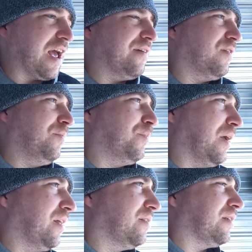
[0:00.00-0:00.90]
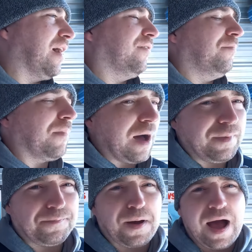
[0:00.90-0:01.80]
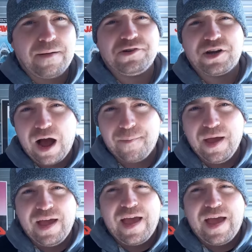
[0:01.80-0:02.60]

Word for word: every Bins, every mom and pop shop